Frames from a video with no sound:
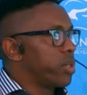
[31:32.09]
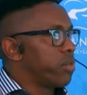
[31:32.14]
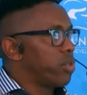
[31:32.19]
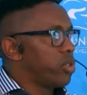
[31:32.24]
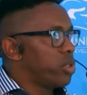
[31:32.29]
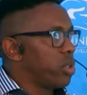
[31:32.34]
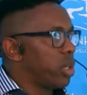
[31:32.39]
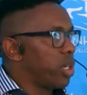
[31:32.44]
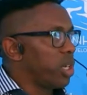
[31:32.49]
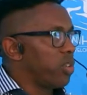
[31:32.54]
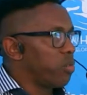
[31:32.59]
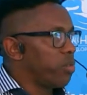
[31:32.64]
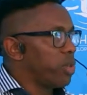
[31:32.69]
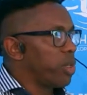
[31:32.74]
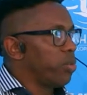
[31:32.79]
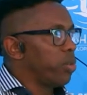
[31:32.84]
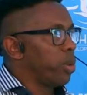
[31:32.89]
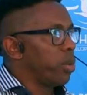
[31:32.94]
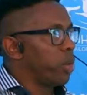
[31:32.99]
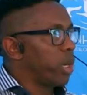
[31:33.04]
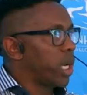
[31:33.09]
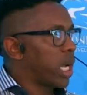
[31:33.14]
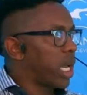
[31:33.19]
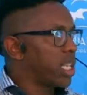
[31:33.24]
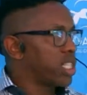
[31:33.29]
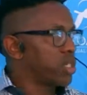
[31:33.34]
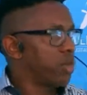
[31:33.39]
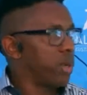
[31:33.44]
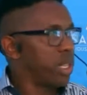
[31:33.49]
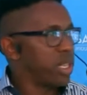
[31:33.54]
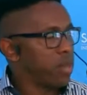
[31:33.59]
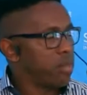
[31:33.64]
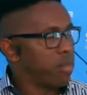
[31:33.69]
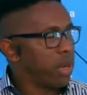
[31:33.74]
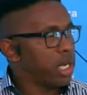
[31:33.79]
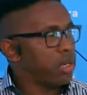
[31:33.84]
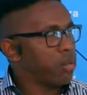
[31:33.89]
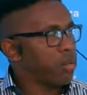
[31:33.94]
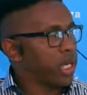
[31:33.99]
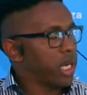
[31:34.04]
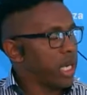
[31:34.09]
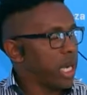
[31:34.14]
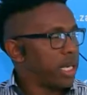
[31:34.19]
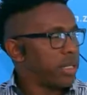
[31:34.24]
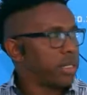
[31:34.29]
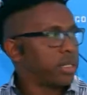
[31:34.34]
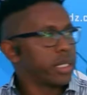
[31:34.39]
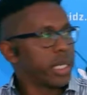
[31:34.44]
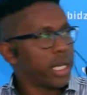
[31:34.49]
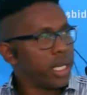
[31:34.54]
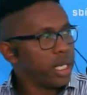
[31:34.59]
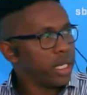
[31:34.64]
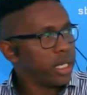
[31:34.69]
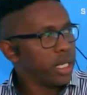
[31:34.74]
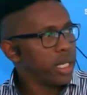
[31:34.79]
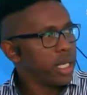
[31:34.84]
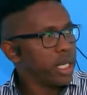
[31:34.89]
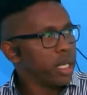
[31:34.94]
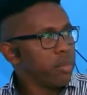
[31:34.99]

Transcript: If we don't have people, we can't spend the money, we can't train,